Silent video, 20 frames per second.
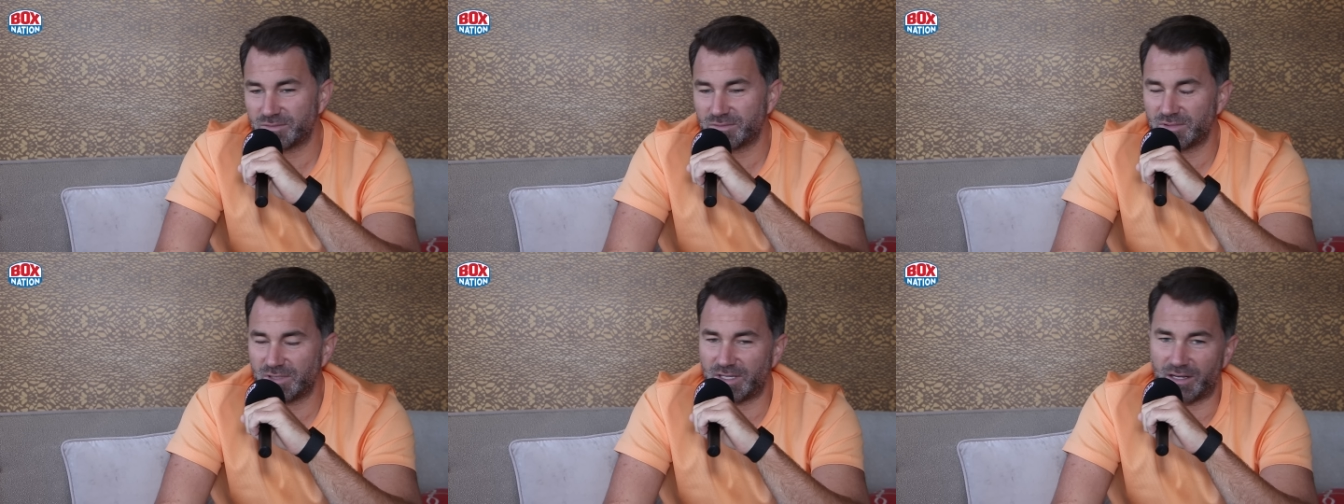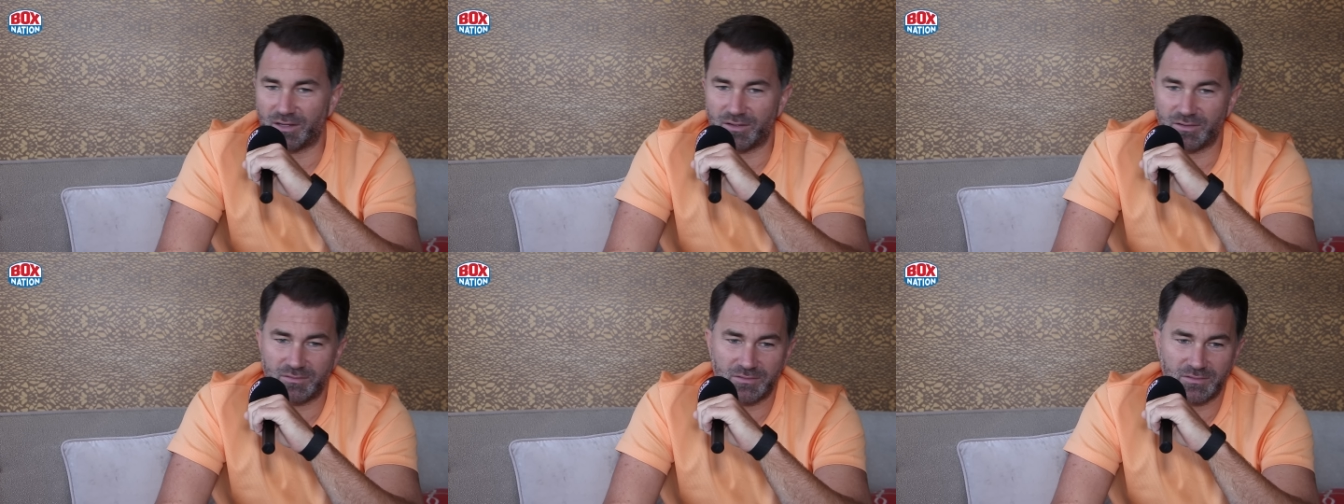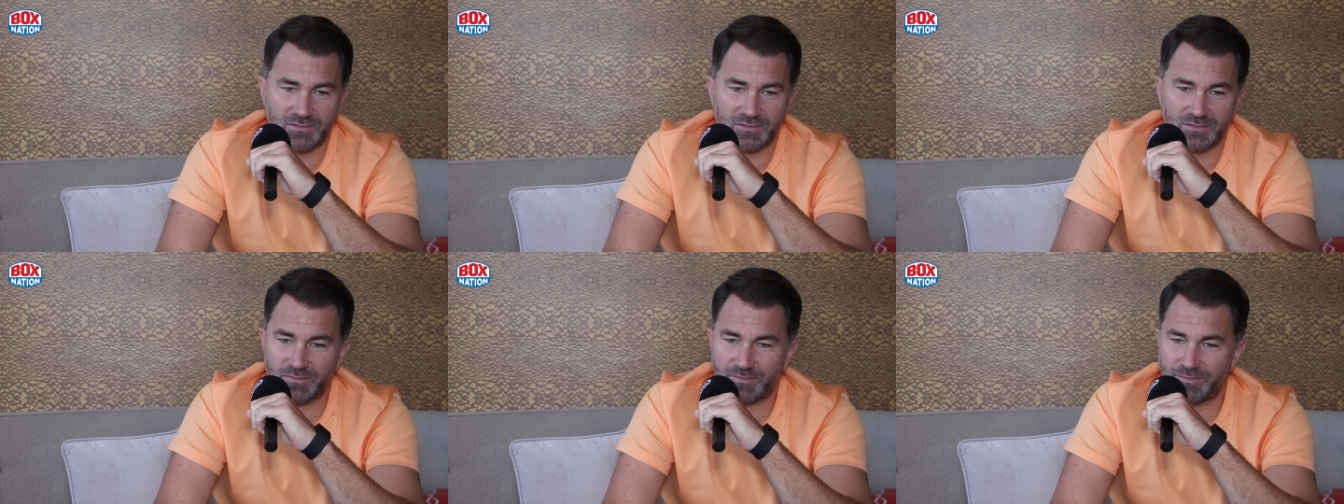you know,
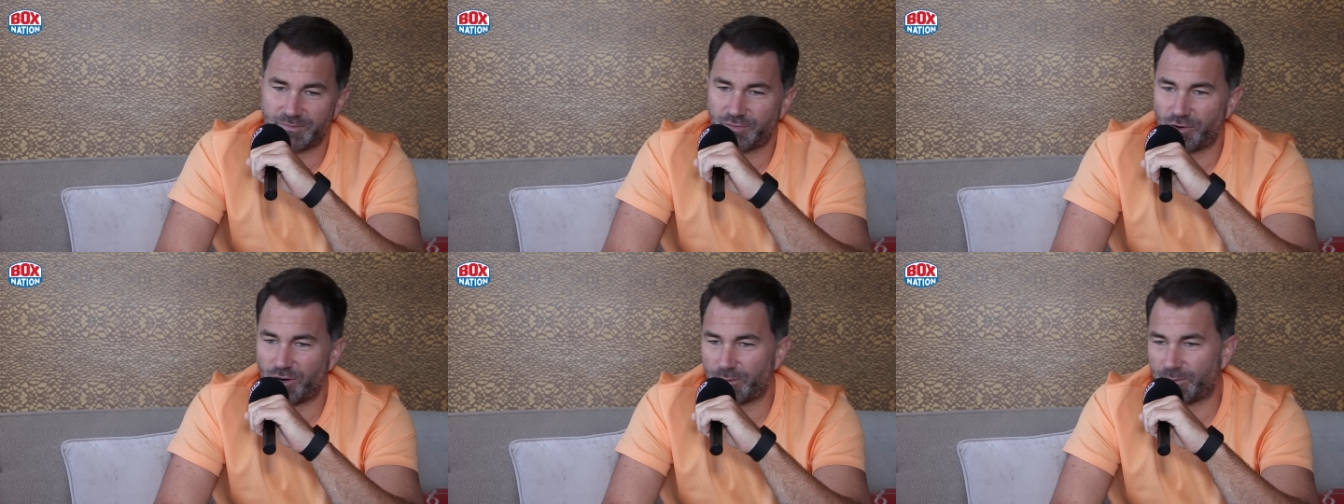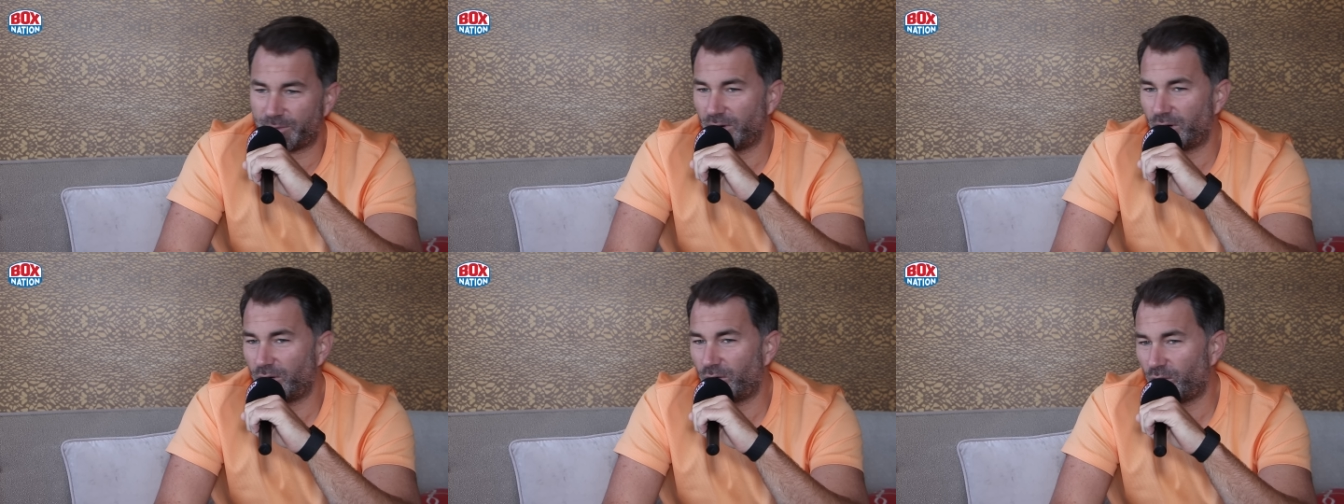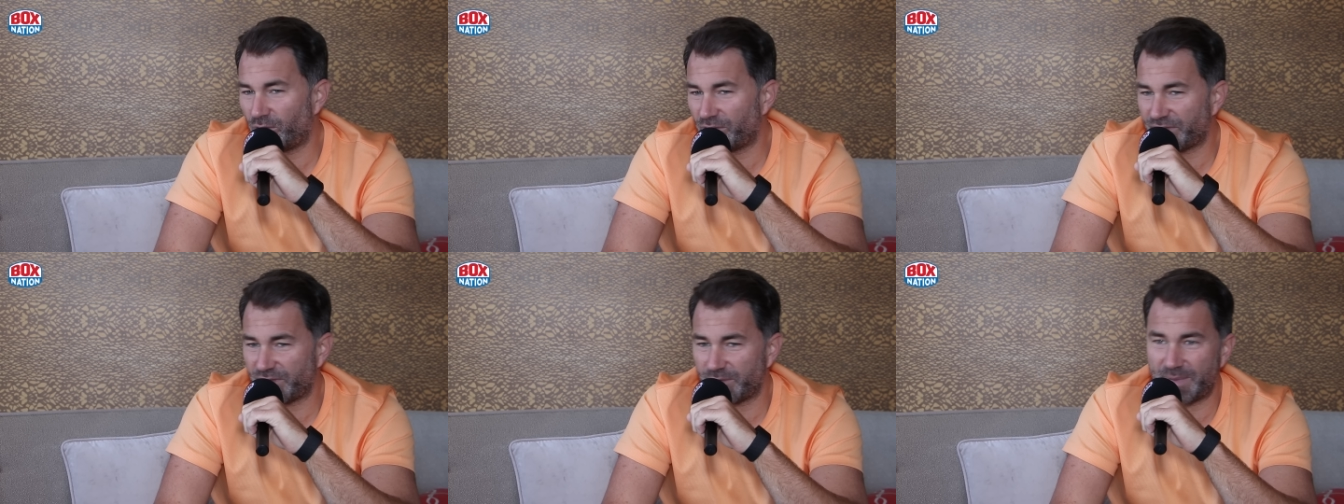proper
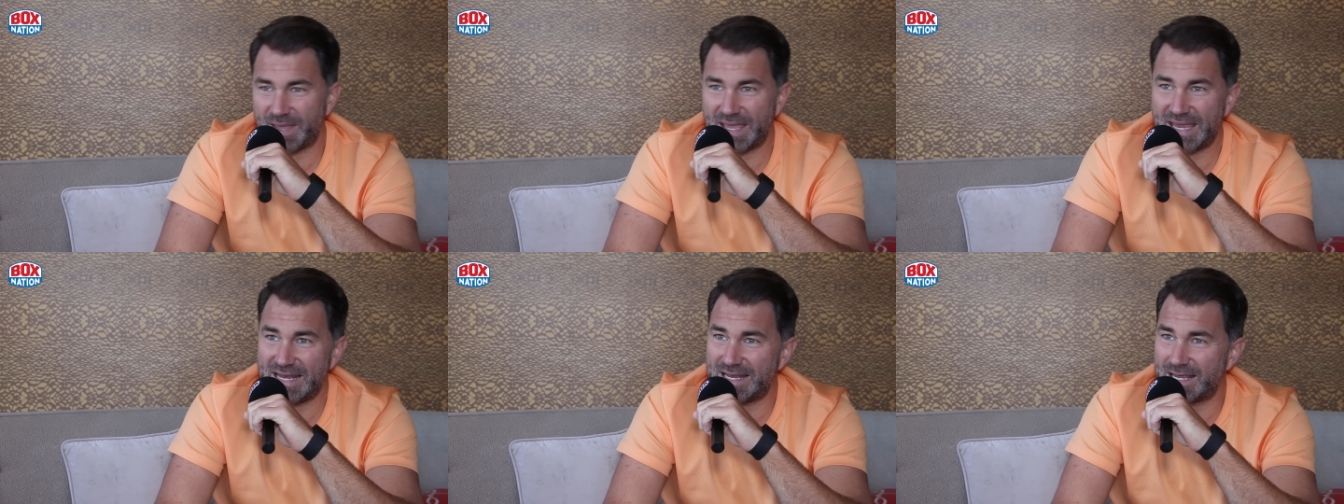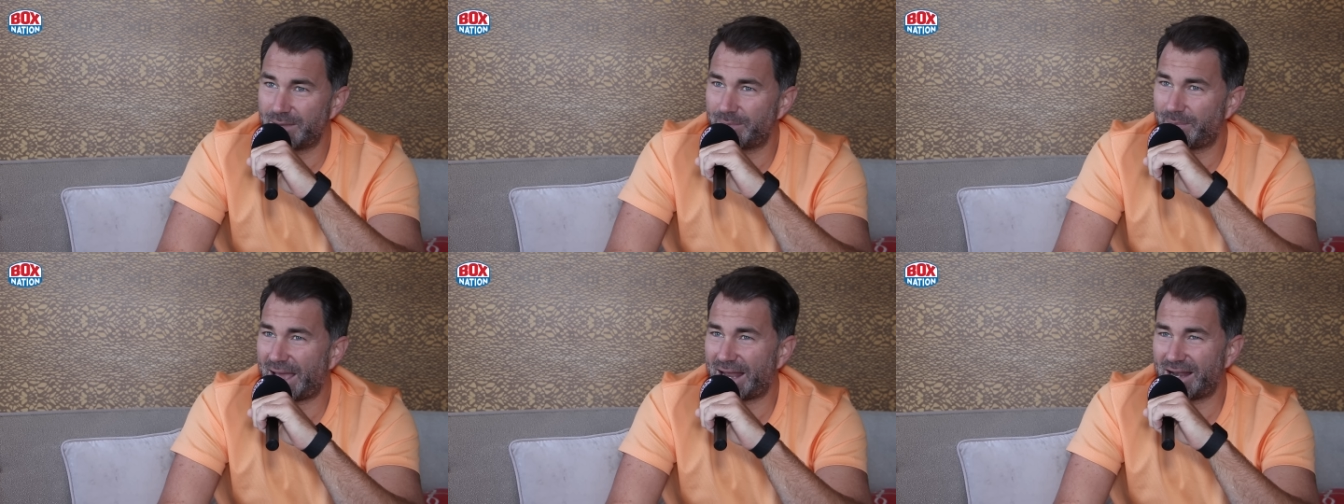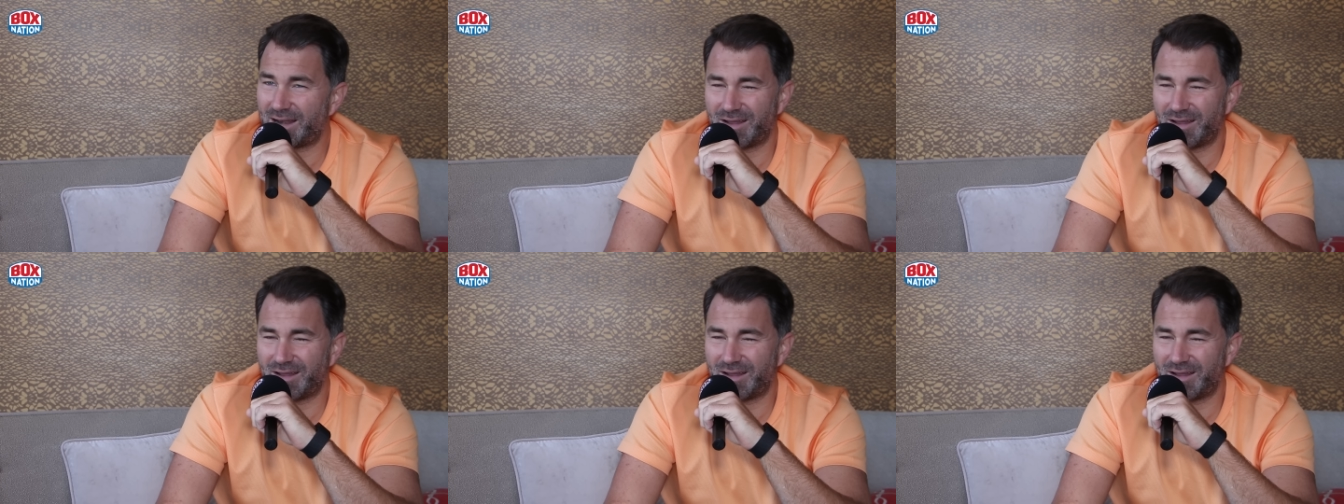orthopedic pad.